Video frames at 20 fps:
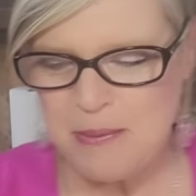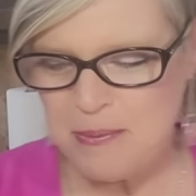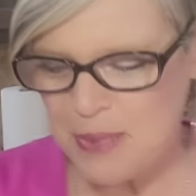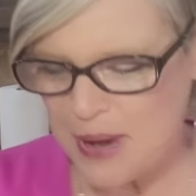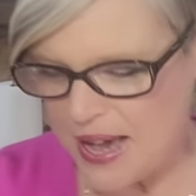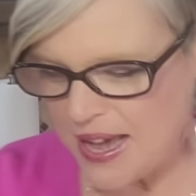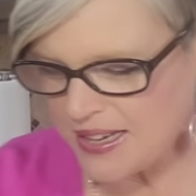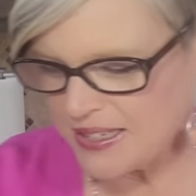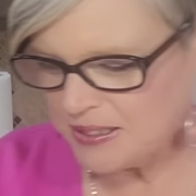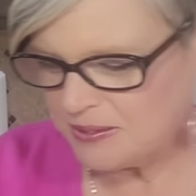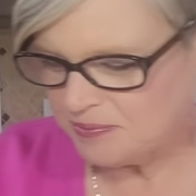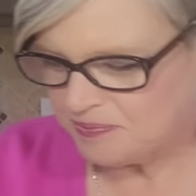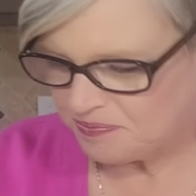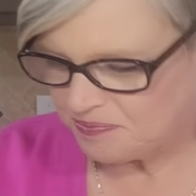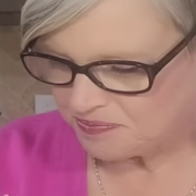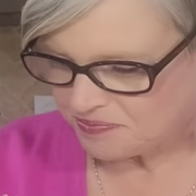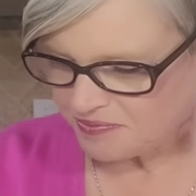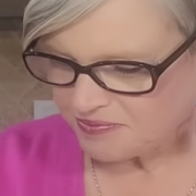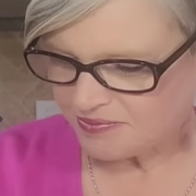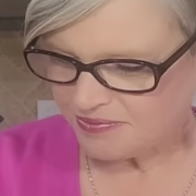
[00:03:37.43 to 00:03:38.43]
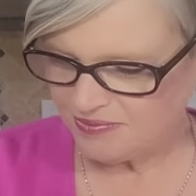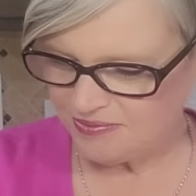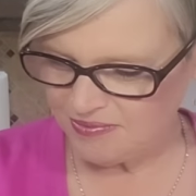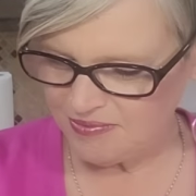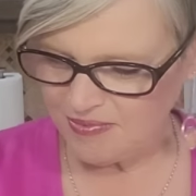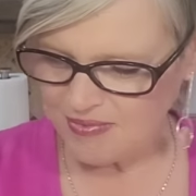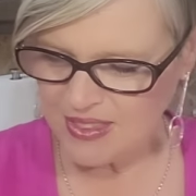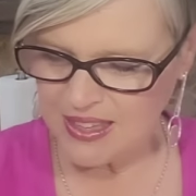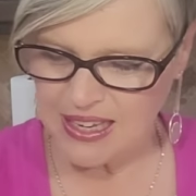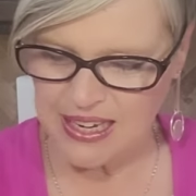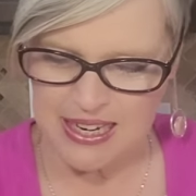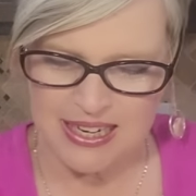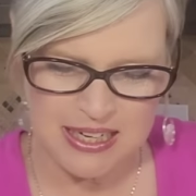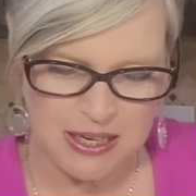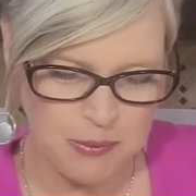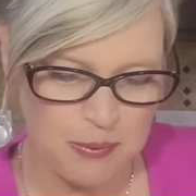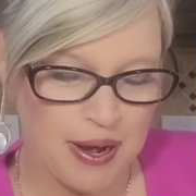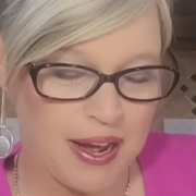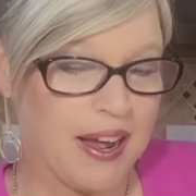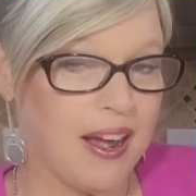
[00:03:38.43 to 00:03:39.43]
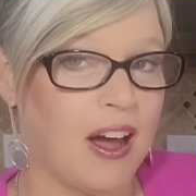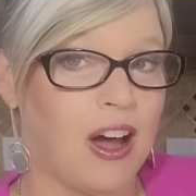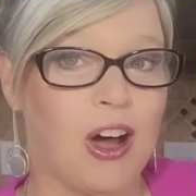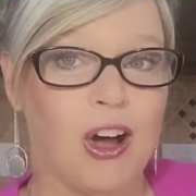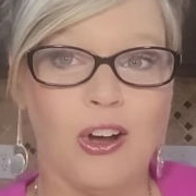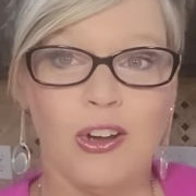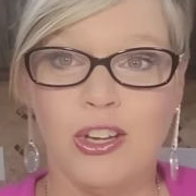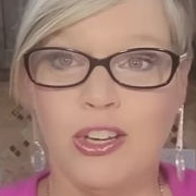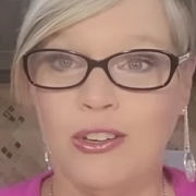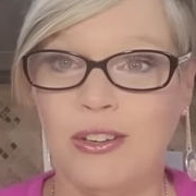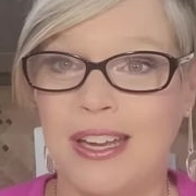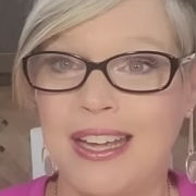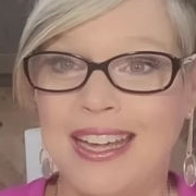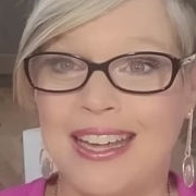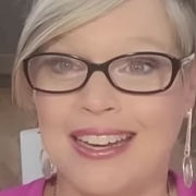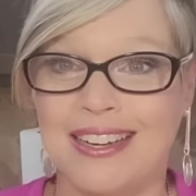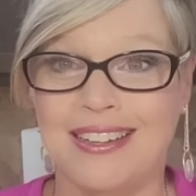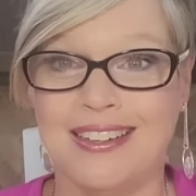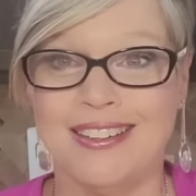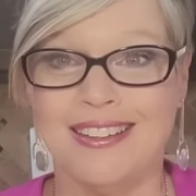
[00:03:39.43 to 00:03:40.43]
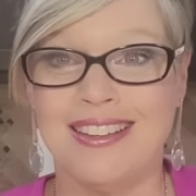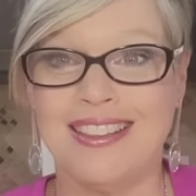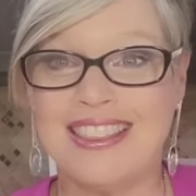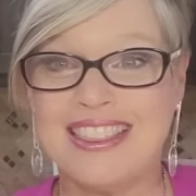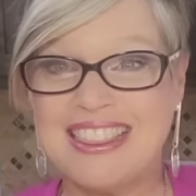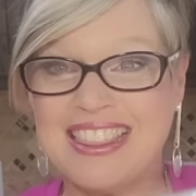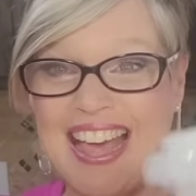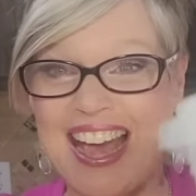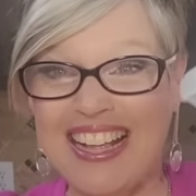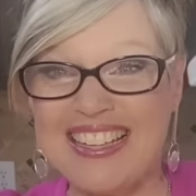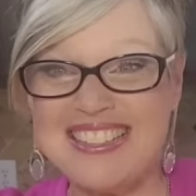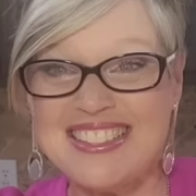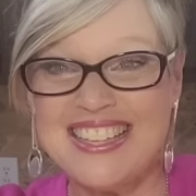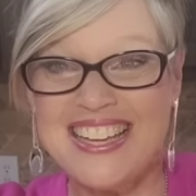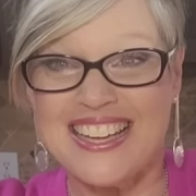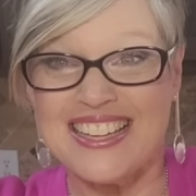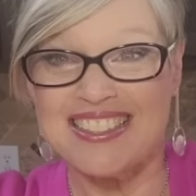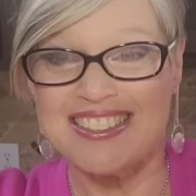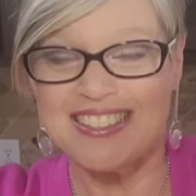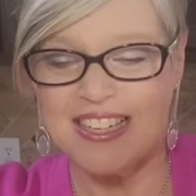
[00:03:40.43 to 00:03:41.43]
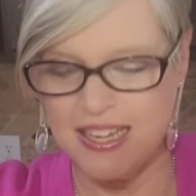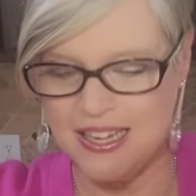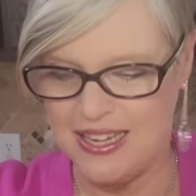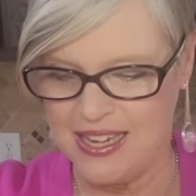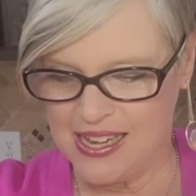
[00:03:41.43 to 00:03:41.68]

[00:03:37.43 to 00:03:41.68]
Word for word: But Anyway, all you need. That's it.